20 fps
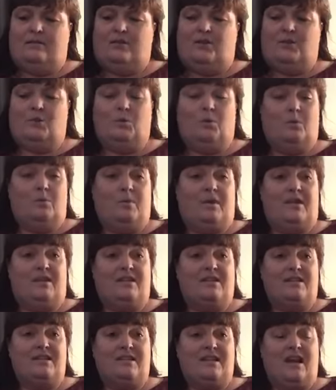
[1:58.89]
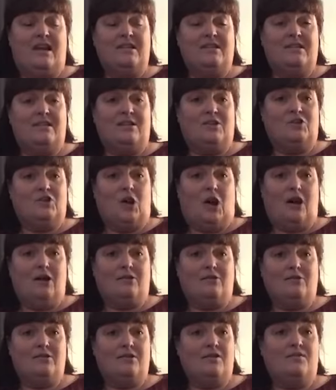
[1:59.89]
you will be the sons and
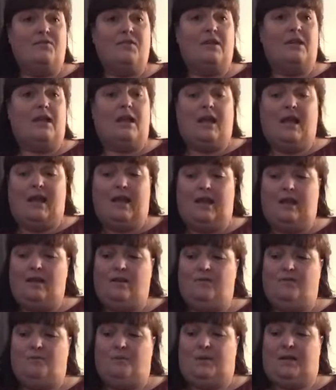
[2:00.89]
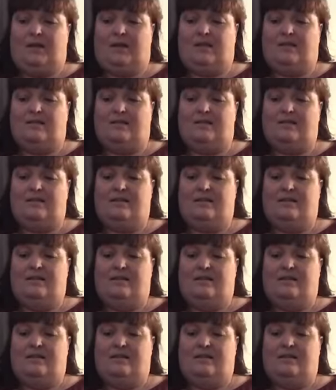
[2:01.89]
daughters of the King of Peace,